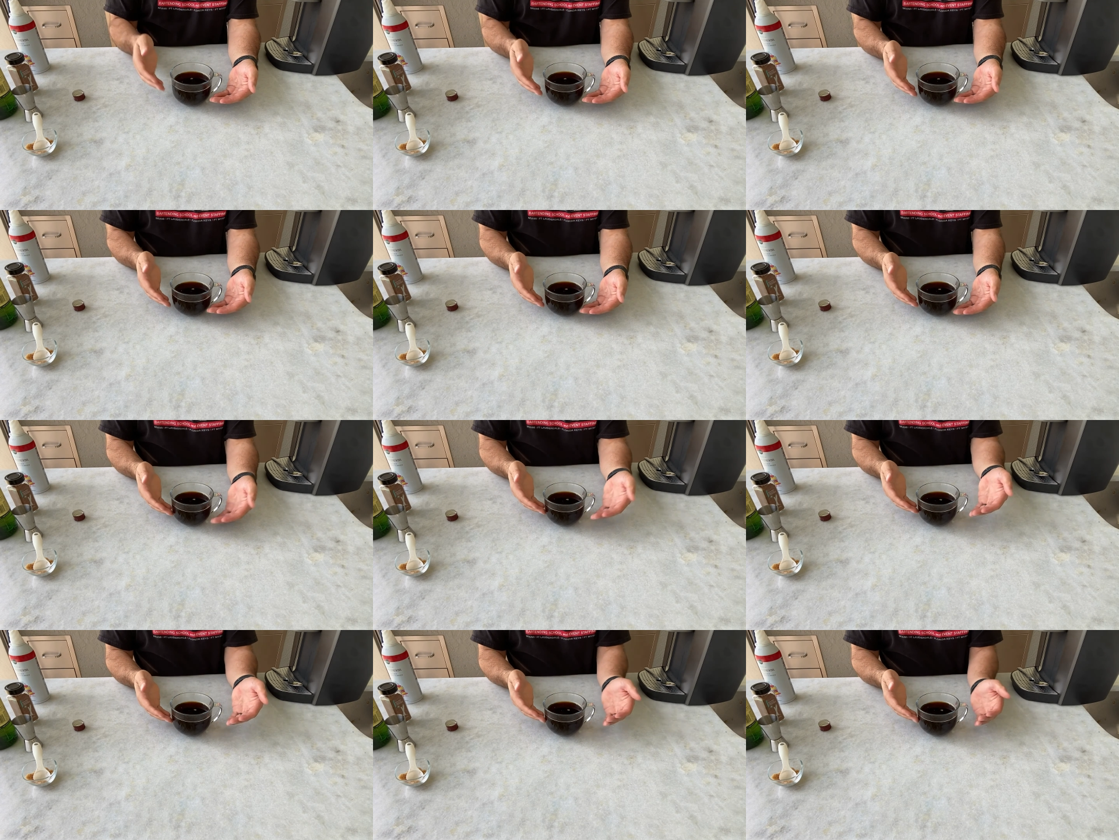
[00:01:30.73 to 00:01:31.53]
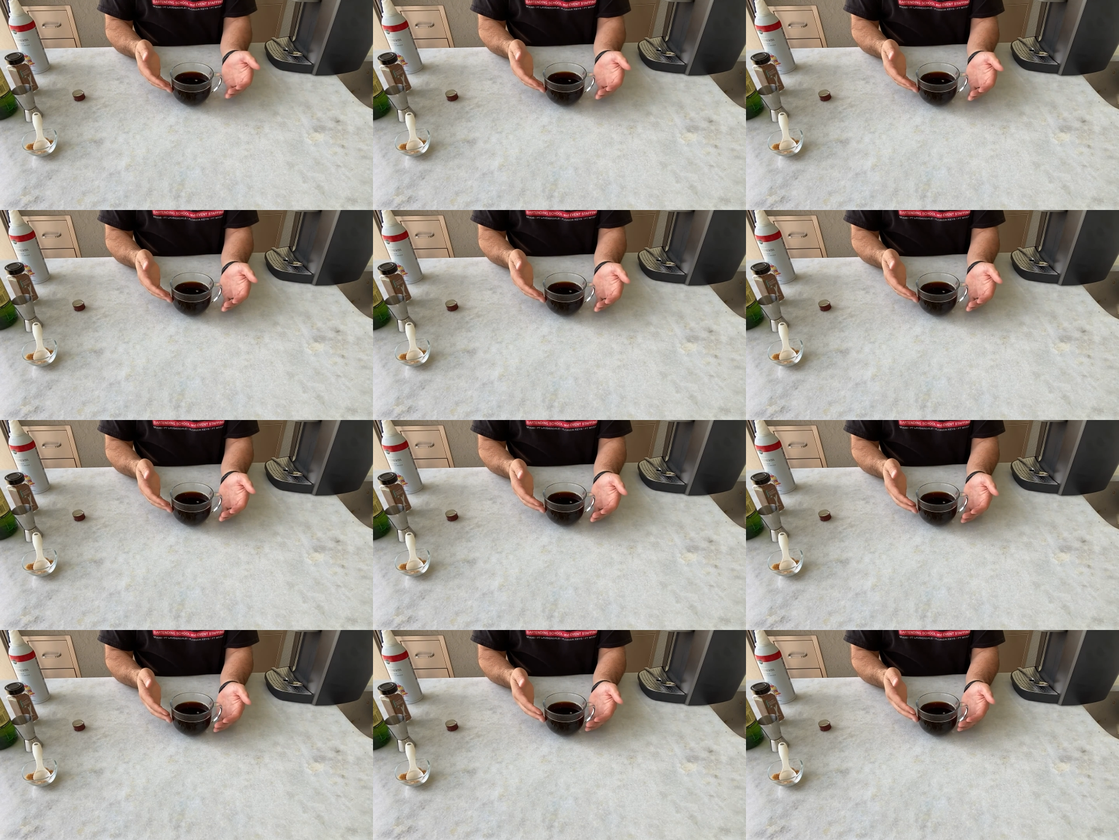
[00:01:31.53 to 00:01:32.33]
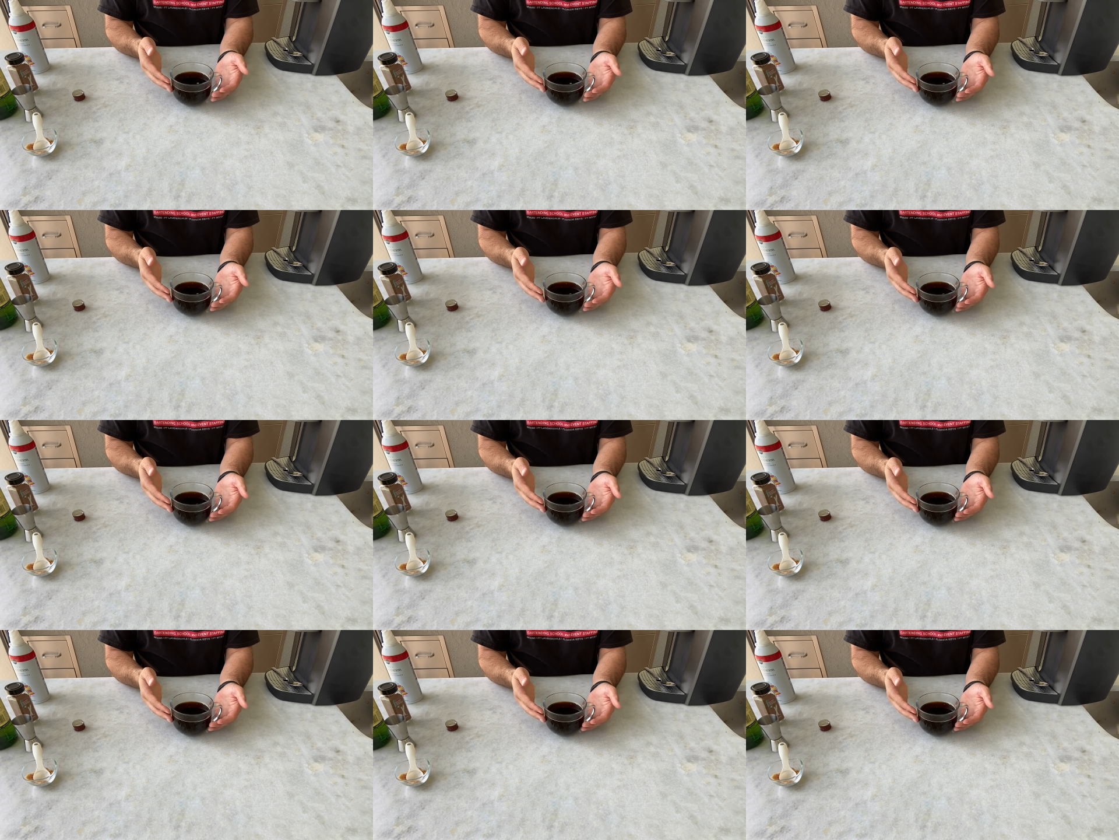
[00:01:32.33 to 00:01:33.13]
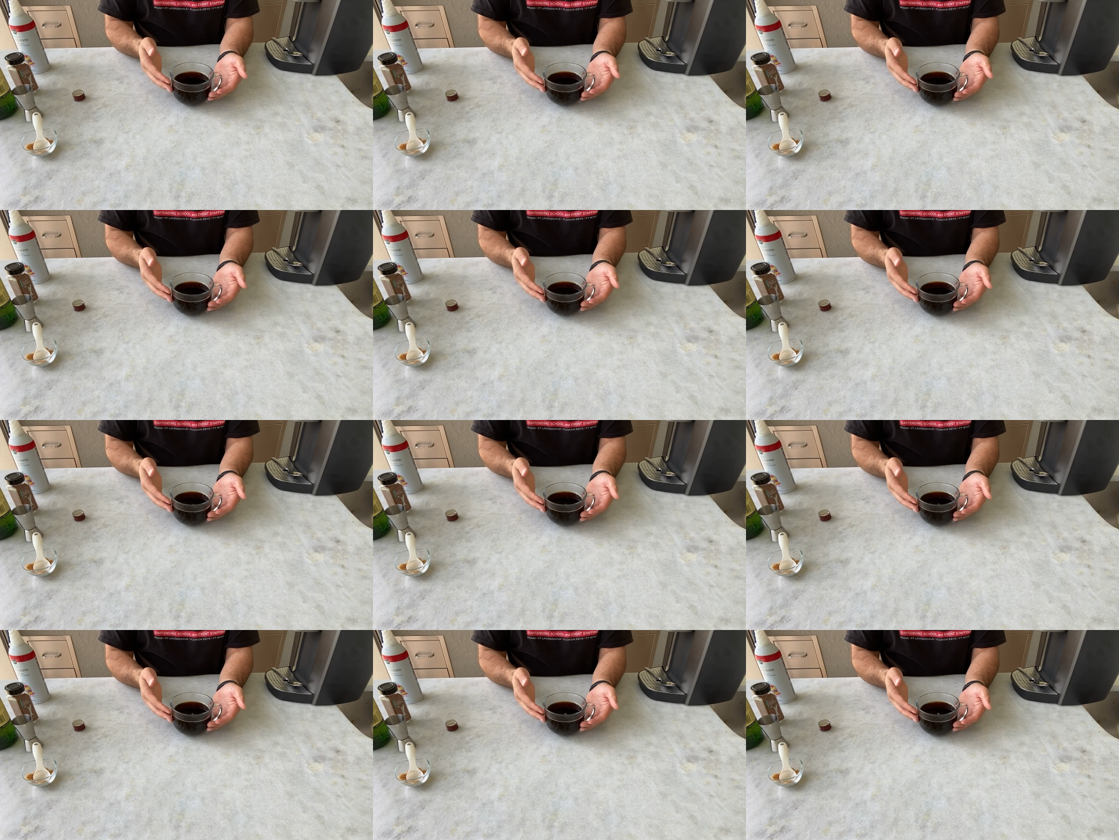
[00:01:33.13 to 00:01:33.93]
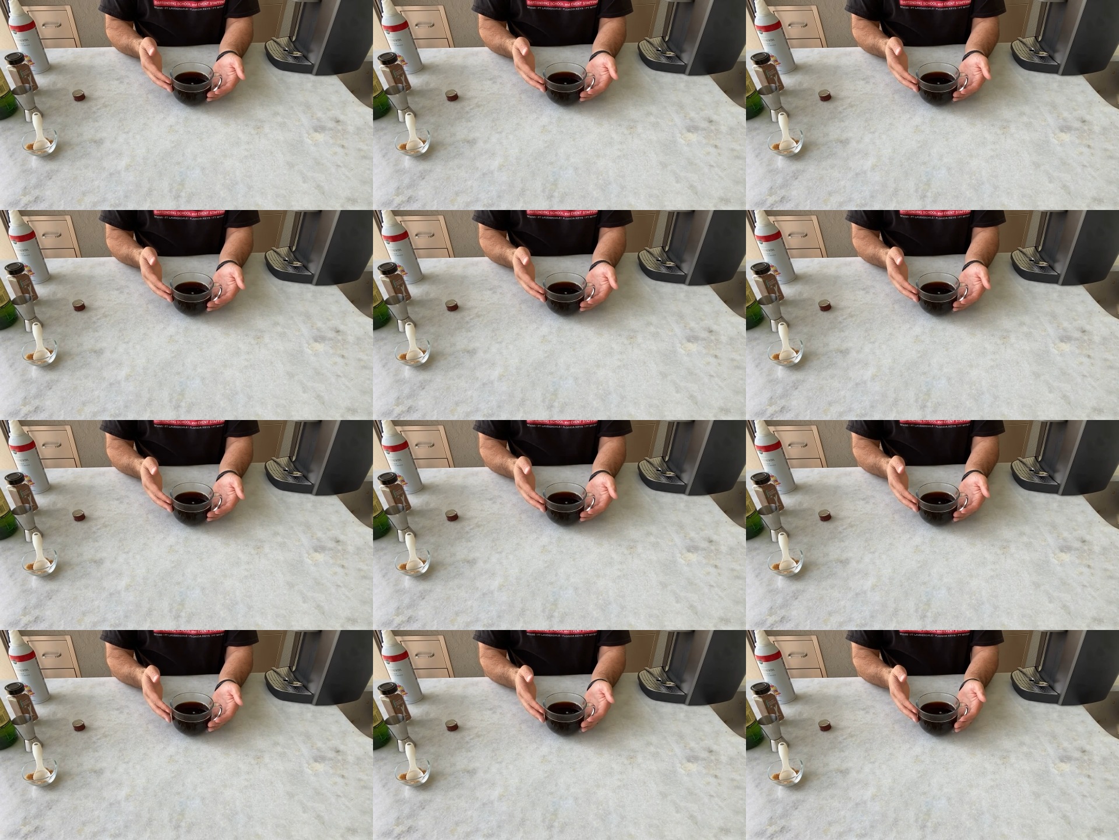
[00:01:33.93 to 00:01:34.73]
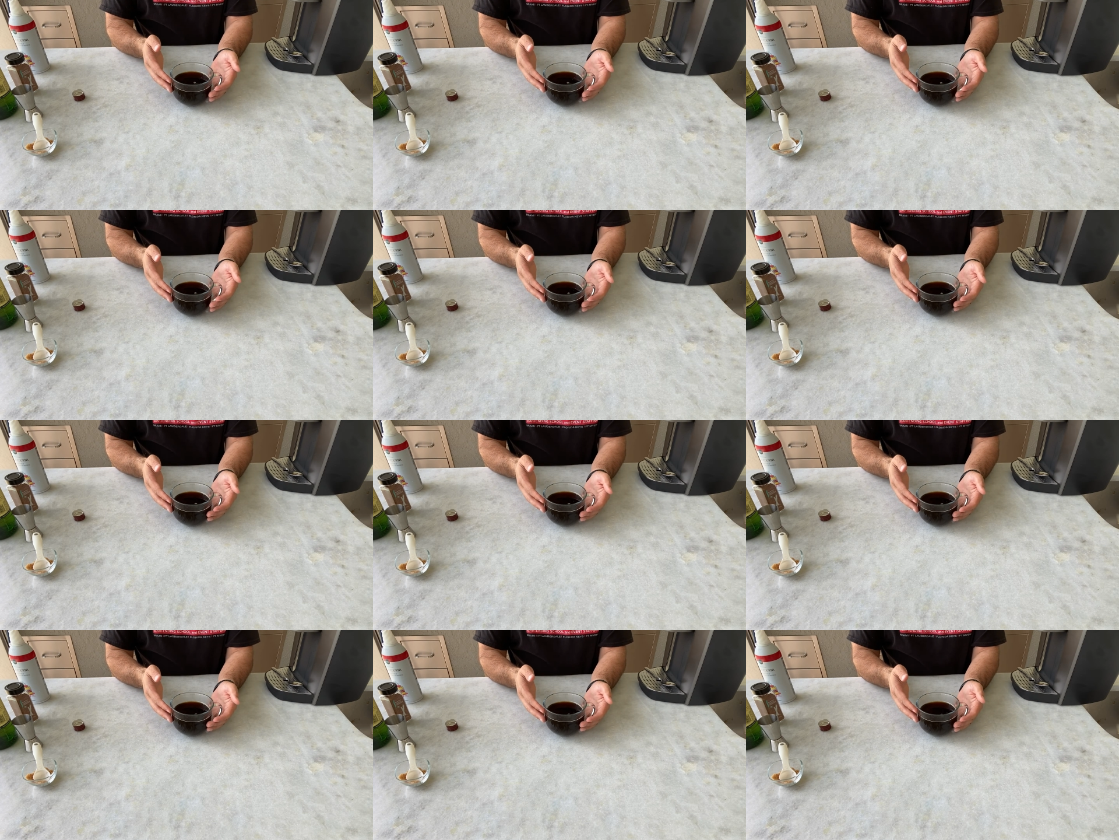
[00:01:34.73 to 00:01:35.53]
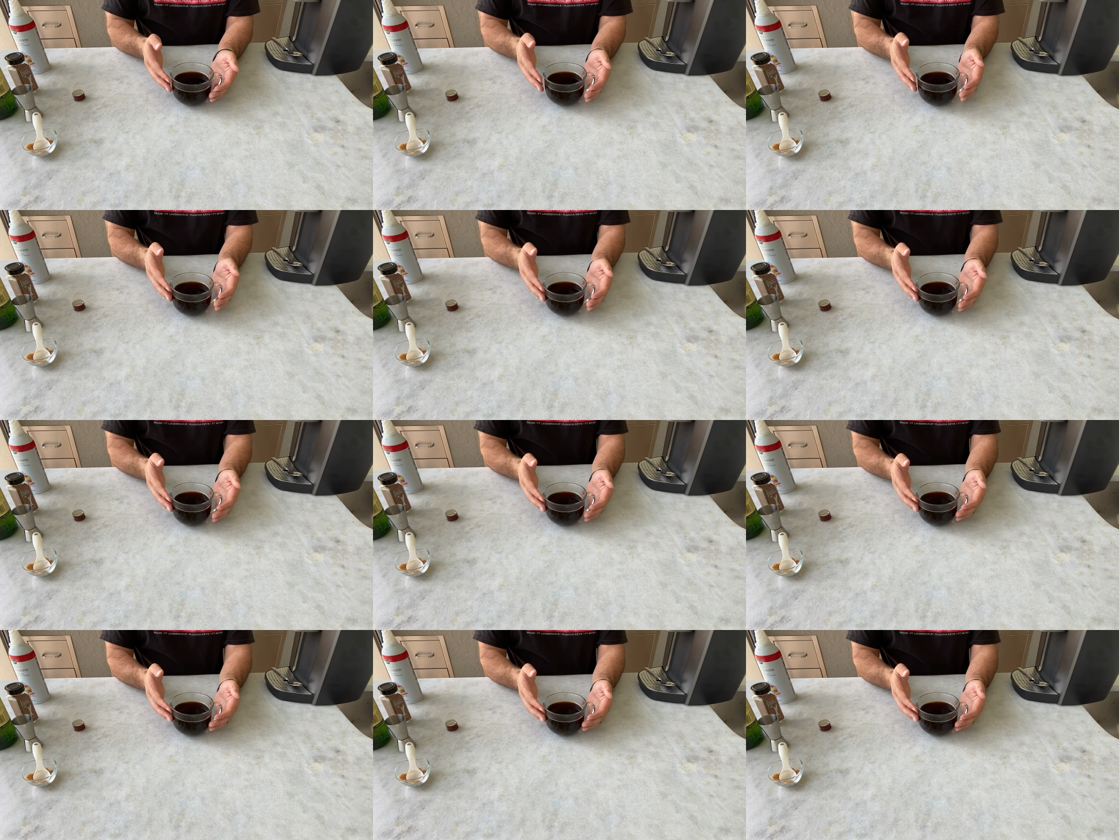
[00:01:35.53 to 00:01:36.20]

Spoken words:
[unreadable: no face in view]